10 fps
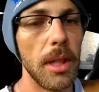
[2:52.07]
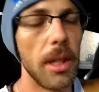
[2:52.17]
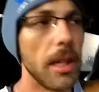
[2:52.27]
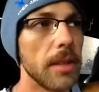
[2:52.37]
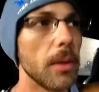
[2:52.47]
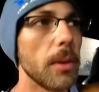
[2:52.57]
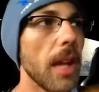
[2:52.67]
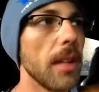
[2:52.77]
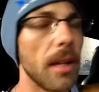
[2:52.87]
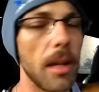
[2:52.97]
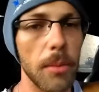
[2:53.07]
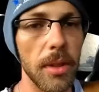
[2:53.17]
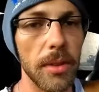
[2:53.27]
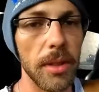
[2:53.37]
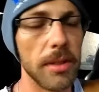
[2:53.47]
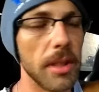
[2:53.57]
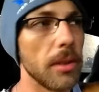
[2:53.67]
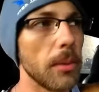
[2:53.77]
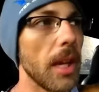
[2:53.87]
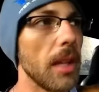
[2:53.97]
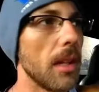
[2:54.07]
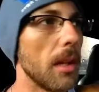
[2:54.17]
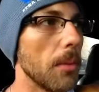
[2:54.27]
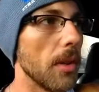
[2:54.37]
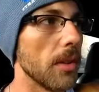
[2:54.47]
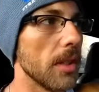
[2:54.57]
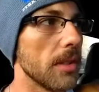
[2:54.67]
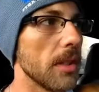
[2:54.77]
It's okay that I'm worthless. It's okay that I'm worthless.